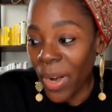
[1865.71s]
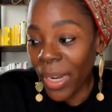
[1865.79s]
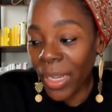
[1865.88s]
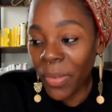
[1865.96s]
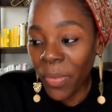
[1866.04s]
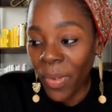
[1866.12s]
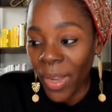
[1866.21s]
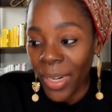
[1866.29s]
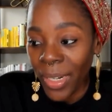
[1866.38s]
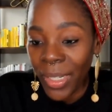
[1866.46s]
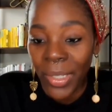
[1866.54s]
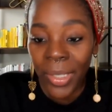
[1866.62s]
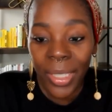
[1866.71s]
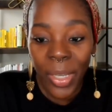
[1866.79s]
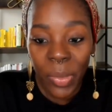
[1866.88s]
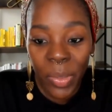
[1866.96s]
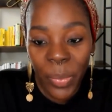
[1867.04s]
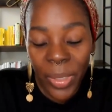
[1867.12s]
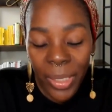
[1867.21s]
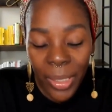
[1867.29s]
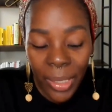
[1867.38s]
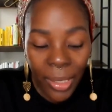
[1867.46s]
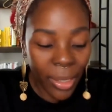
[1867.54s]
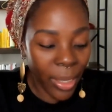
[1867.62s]
where I can find a good
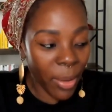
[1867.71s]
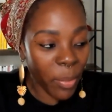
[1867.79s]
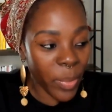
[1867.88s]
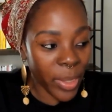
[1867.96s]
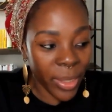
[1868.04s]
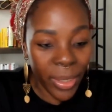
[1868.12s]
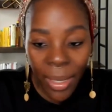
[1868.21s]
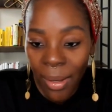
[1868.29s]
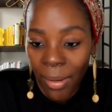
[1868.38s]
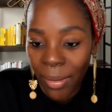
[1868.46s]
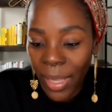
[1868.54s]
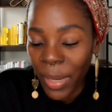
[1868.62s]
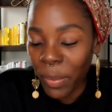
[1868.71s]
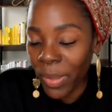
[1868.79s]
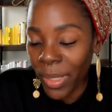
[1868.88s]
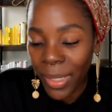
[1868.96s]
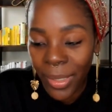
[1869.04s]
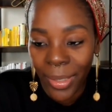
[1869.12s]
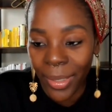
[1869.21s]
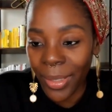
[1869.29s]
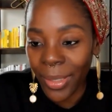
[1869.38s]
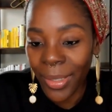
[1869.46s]
salesperson to help me sell, like, please.